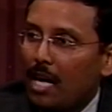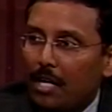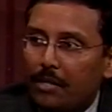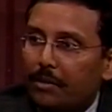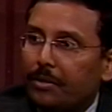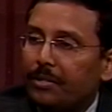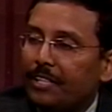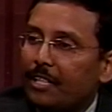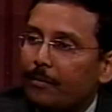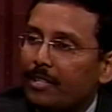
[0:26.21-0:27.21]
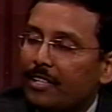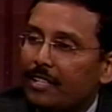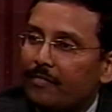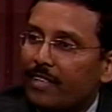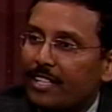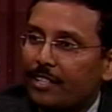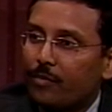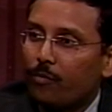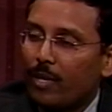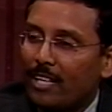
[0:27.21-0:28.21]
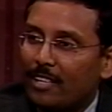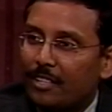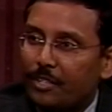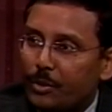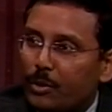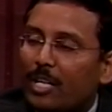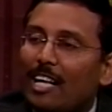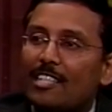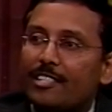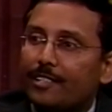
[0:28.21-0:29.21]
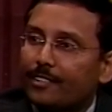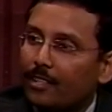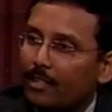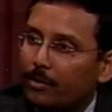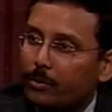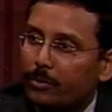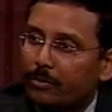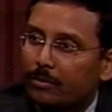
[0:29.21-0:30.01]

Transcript: you, you determine the infection when you do cultures on the wound.